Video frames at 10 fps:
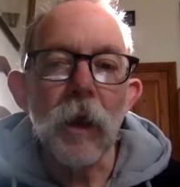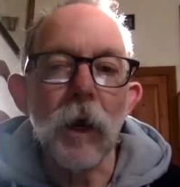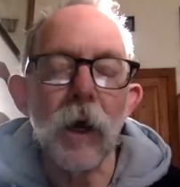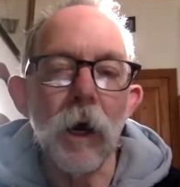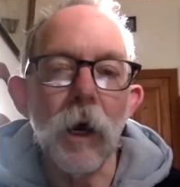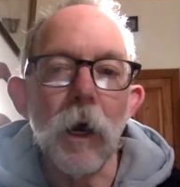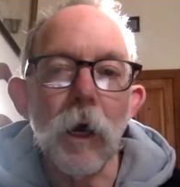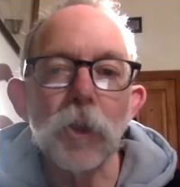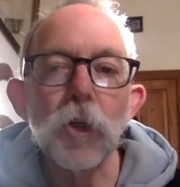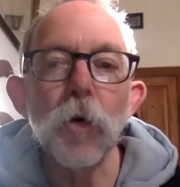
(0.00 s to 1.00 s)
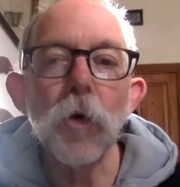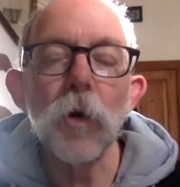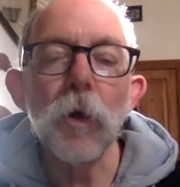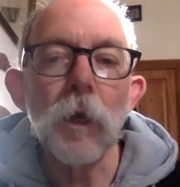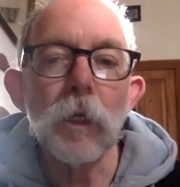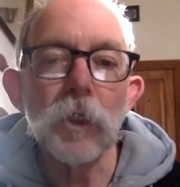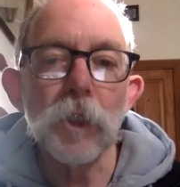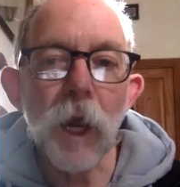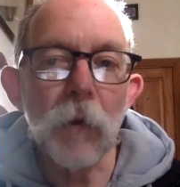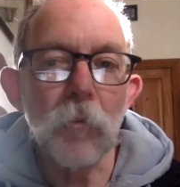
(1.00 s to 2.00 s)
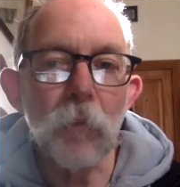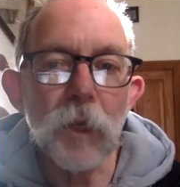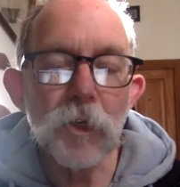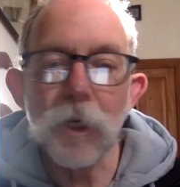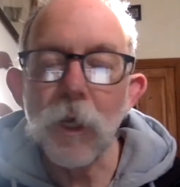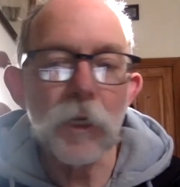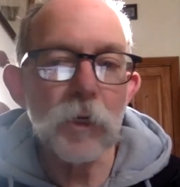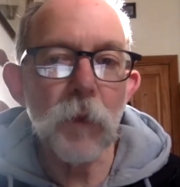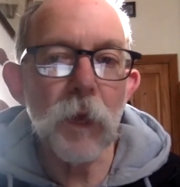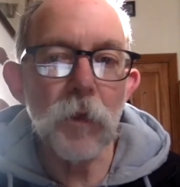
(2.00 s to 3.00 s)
A short, sharp pitch is better